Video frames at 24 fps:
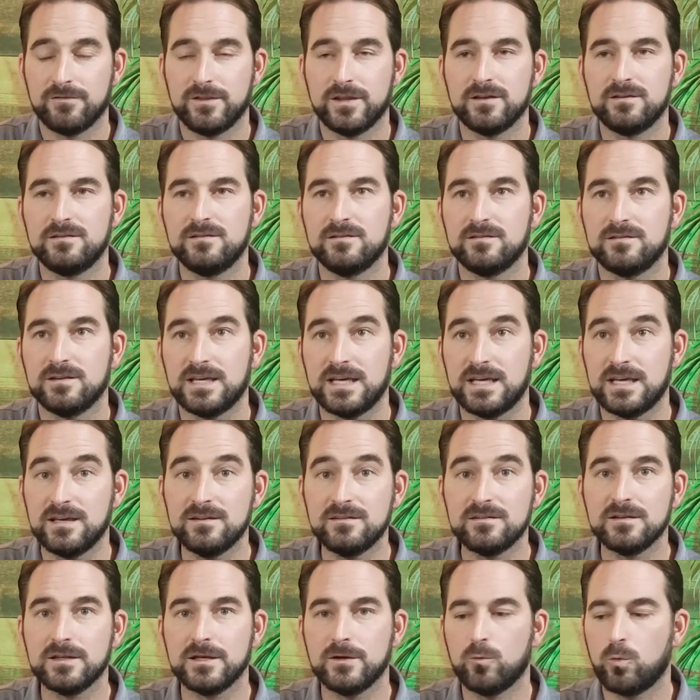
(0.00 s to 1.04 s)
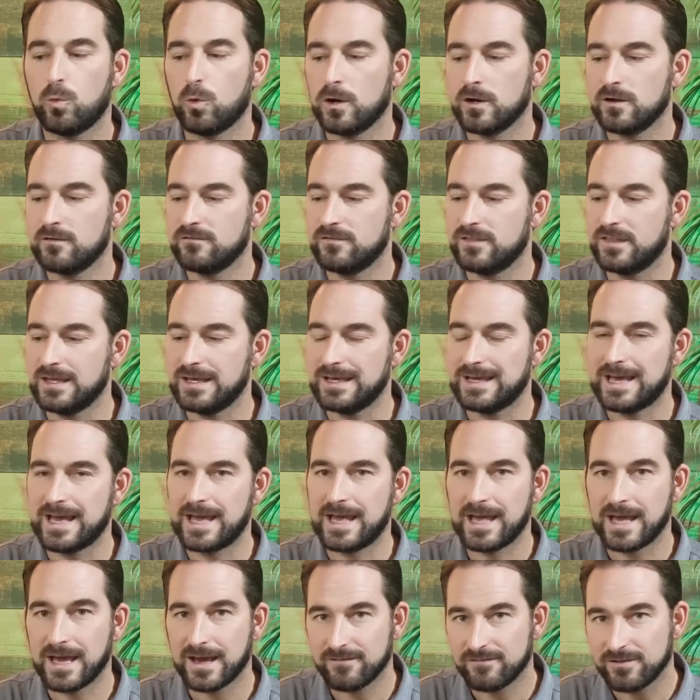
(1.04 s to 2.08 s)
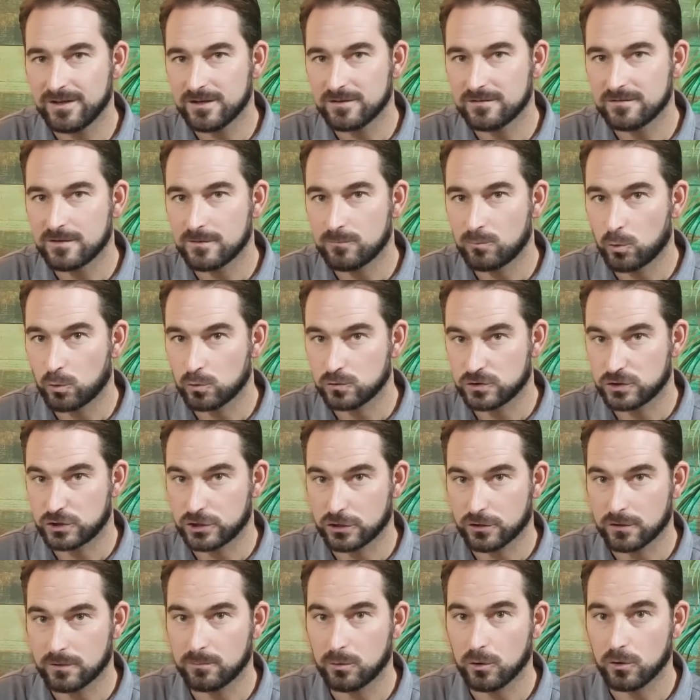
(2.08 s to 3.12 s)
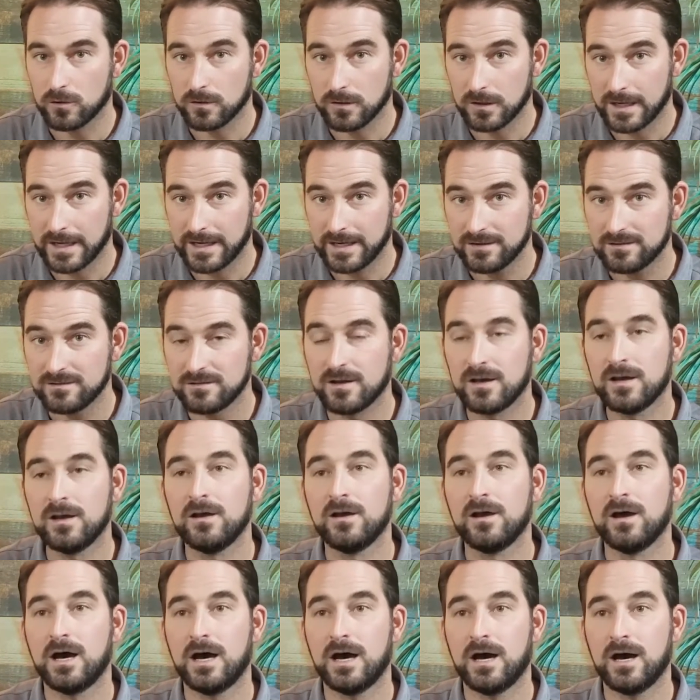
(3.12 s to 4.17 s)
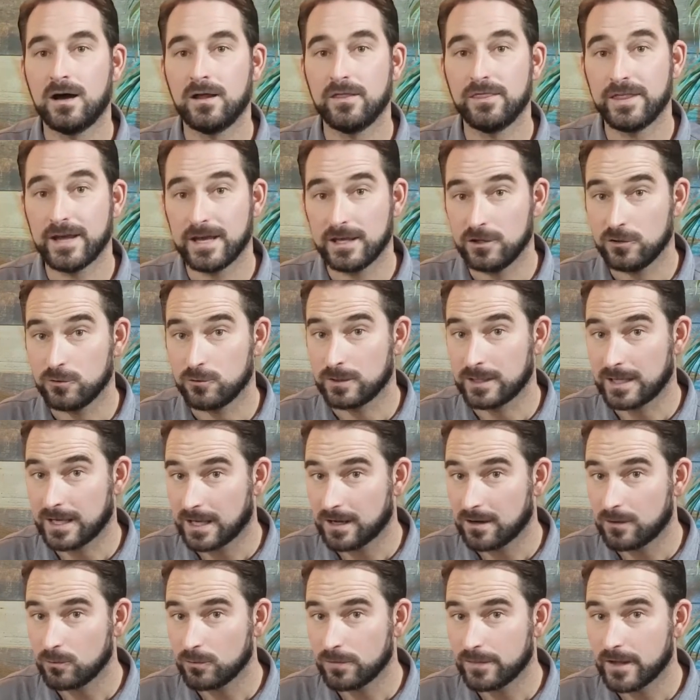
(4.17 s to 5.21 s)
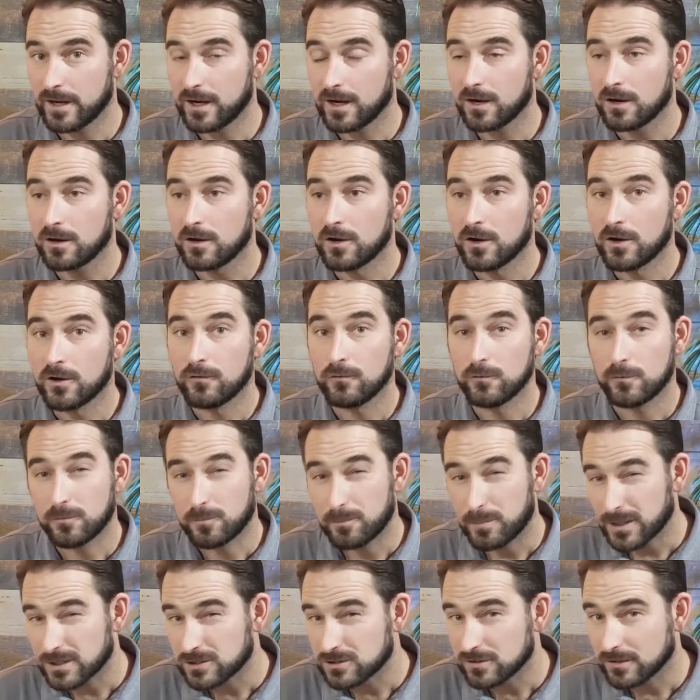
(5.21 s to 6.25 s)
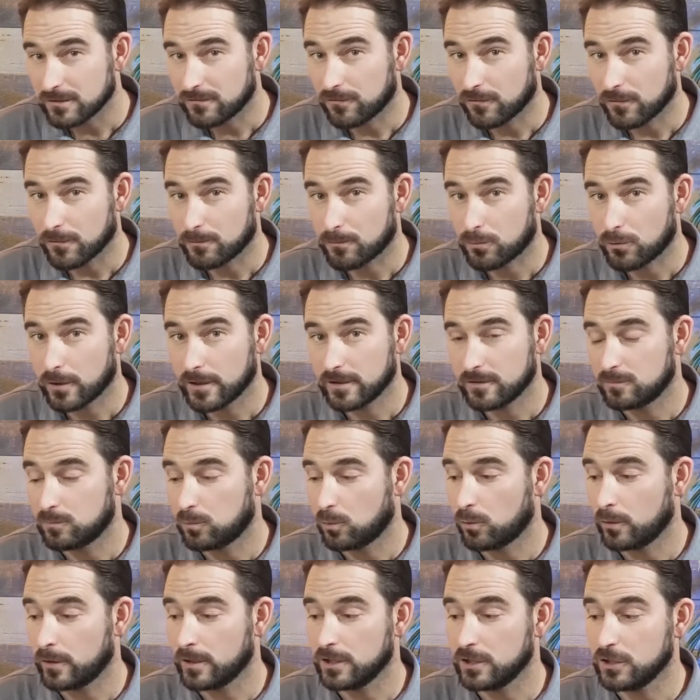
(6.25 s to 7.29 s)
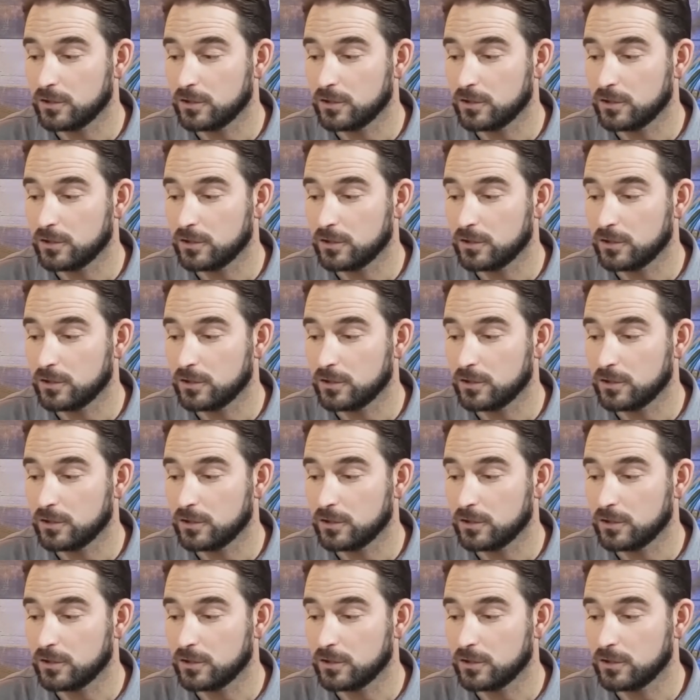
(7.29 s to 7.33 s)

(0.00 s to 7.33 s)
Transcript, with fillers: This is easily one of the heaviest and most durable lights uh, that you can get out there, especially for the price point.